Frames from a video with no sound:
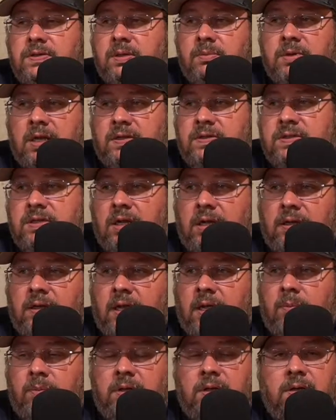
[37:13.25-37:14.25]
I'm not saying
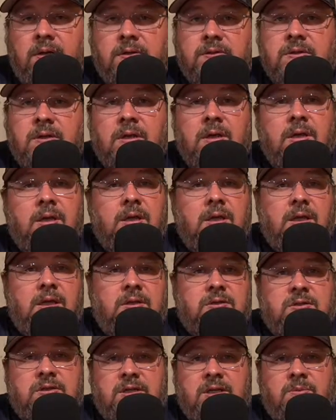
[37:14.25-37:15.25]
that because
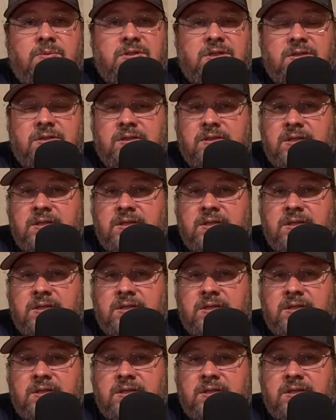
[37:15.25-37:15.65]
his team sits